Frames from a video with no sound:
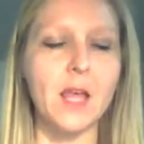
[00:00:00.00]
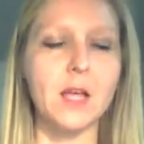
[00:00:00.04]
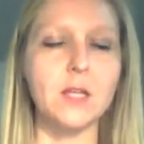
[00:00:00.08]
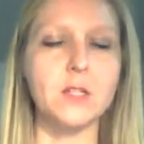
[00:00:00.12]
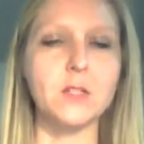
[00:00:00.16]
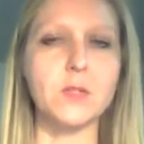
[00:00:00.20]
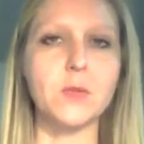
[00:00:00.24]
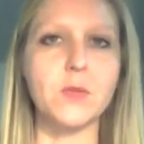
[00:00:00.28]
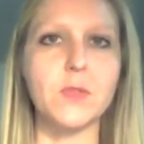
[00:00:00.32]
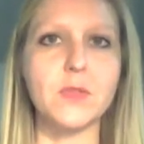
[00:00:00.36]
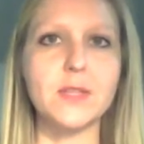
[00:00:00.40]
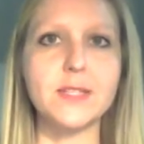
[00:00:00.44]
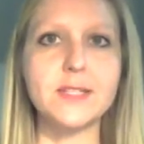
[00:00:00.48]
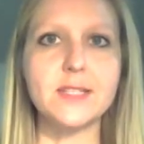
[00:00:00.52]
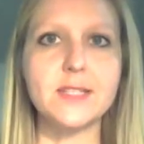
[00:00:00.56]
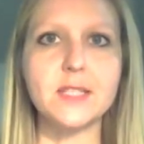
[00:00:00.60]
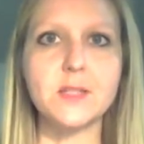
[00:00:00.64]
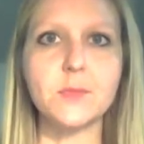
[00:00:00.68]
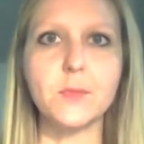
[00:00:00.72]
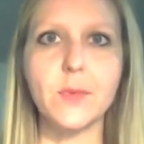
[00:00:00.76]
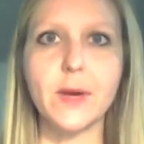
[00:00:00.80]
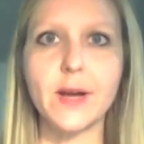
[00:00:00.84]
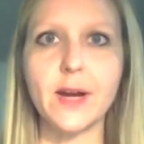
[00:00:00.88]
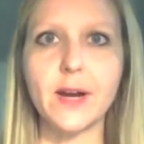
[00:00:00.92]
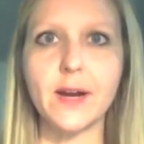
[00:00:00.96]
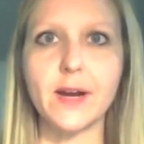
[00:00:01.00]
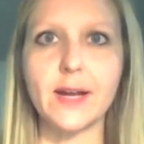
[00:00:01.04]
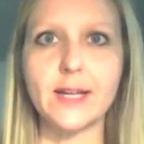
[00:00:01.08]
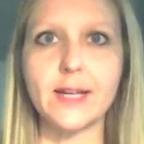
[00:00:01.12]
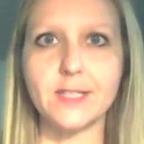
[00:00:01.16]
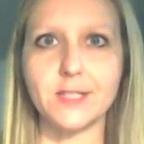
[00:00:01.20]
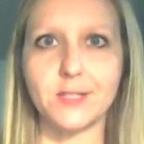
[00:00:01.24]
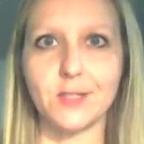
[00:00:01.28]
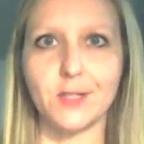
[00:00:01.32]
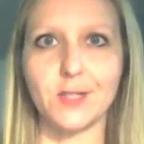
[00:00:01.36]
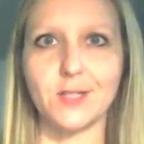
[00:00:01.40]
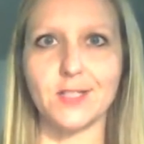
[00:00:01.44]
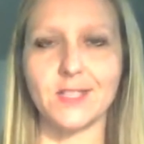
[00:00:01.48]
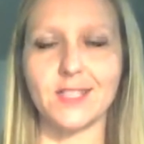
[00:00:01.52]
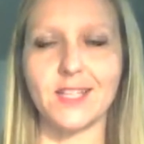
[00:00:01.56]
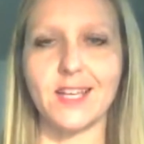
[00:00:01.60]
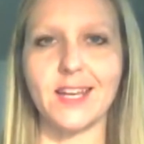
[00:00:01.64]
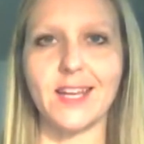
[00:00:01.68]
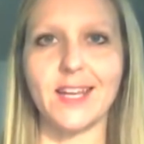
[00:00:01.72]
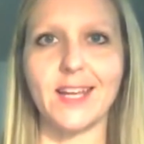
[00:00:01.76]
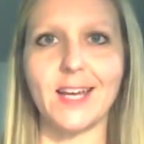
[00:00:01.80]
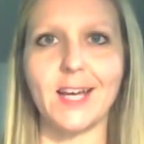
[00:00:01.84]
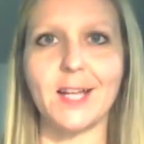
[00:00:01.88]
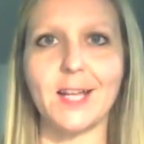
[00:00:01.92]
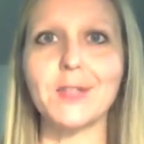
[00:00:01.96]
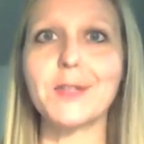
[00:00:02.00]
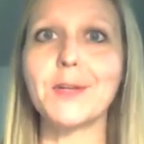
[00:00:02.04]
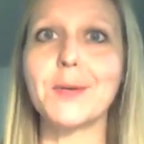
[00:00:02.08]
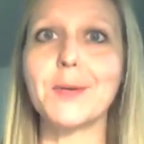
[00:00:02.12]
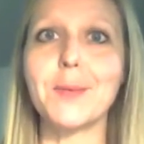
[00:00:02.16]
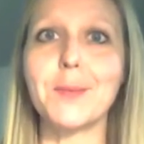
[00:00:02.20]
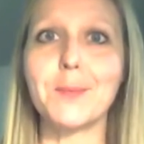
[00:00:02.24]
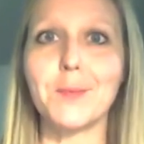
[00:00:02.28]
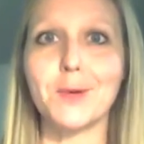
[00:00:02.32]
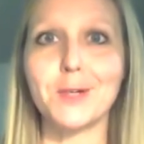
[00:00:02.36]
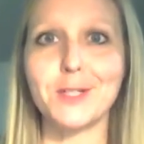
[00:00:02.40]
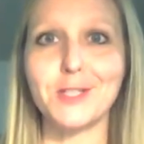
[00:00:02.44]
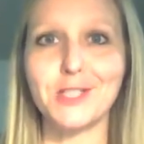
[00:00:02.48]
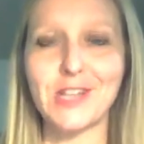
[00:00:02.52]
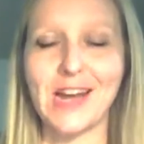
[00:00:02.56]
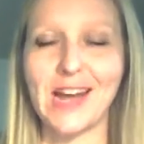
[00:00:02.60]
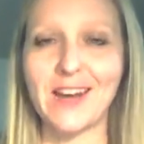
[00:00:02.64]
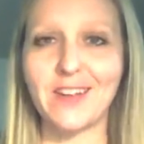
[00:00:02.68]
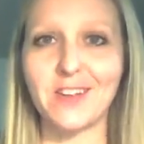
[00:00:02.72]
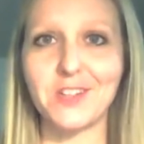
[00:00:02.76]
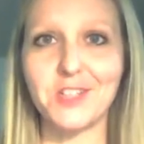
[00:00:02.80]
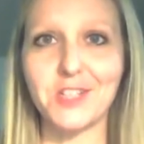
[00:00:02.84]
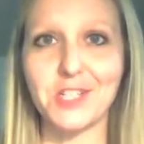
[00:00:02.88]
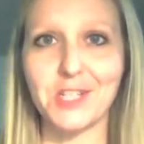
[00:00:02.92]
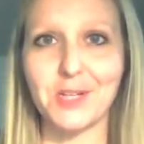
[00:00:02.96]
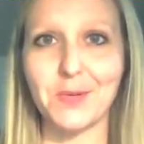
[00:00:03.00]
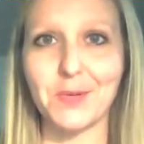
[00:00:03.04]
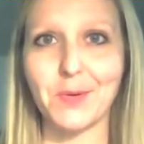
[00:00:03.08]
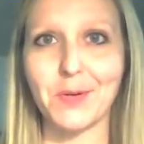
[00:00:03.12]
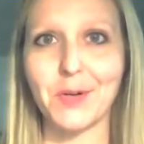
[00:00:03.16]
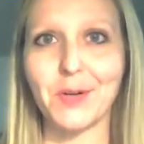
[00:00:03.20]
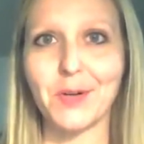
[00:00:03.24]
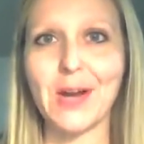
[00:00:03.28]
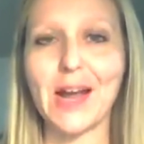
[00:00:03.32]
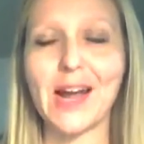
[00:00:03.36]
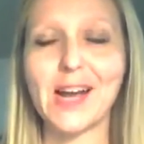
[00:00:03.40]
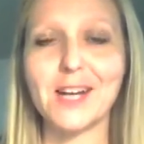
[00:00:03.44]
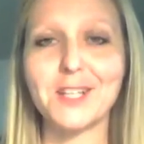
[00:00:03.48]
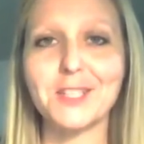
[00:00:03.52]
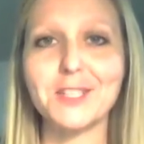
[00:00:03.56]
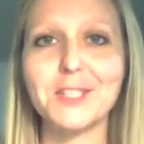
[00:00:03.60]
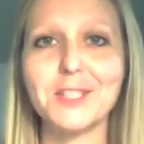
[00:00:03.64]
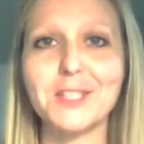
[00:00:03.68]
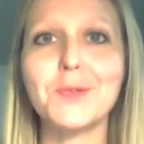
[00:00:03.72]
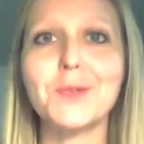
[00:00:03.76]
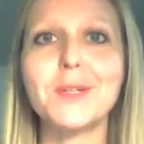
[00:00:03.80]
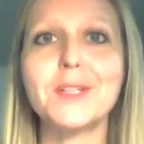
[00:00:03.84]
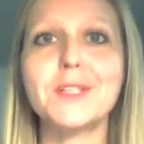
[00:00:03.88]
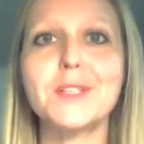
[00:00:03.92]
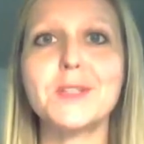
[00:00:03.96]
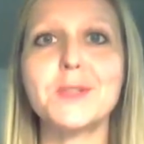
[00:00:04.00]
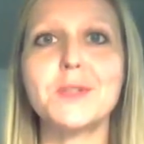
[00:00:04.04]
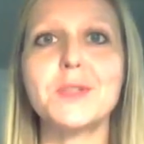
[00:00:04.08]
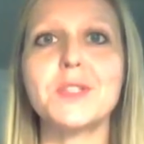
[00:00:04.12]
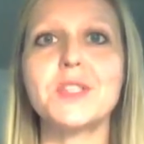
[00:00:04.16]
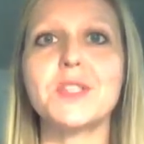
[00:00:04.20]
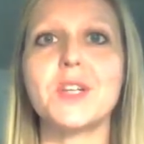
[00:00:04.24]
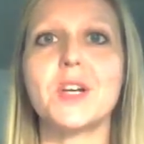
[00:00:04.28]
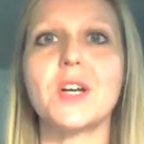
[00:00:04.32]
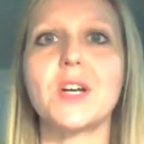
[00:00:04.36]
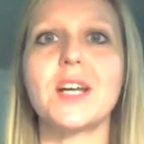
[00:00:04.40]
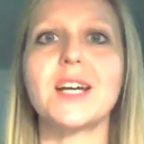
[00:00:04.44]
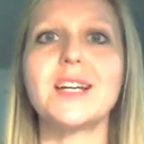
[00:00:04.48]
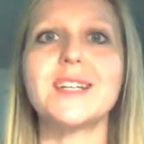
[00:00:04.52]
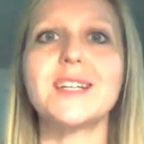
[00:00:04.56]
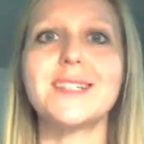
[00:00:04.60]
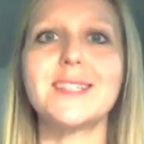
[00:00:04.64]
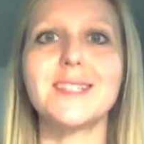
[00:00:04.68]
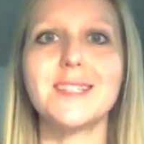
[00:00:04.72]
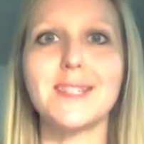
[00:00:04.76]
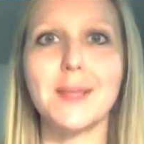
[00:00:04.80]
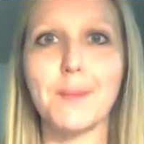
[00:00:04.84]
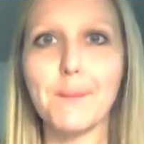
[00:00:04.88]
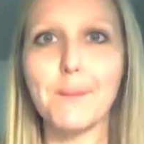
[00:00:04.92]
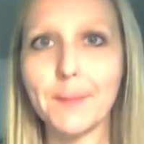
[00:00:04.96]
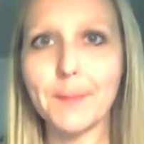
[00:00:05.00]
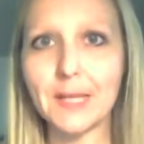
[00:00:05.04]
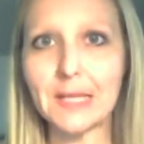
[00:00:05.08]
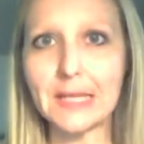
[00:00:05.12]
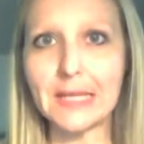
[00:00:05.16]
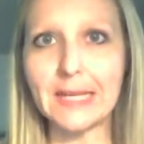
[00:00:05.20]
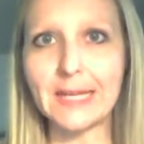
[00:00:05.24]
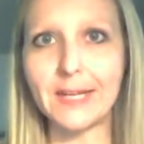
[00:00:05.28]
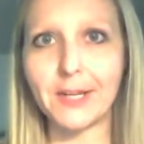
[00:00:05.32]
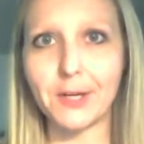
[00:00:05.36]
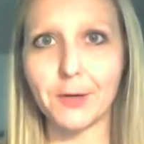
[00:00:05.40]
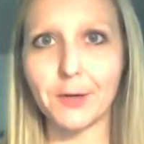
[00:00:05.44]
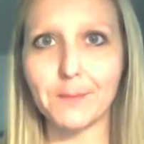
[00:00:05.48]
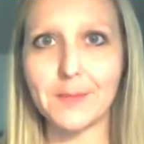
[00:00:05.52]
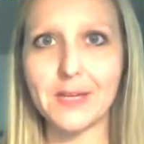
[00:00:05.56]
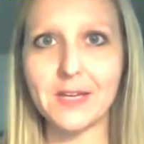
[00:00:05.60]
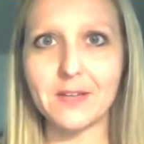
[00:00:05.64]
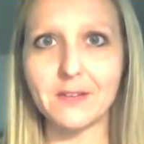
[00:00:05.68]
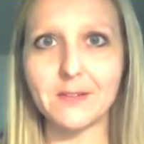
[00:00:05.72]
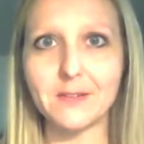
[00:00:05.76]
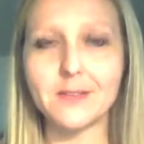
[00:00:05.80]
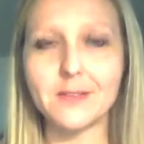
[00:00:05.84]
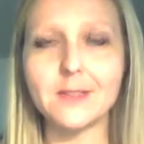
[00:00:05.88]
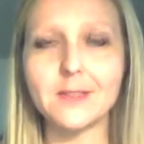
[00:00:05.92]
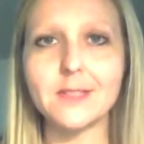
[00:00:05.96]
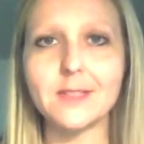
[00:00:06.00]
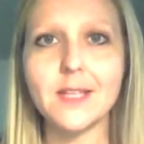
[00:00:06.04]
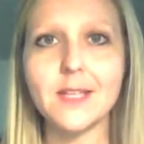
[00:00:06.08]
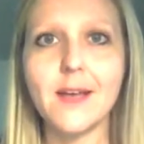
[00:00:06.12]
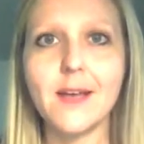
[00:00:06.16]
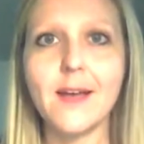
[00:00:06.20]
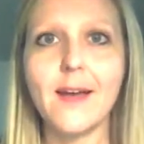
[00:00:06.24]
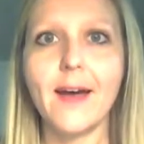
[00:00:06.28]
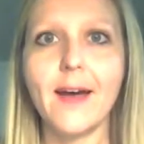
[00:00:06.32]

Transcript: So this is where it starts getting a little bit more challenging, where you're actually going to start assembling your meals.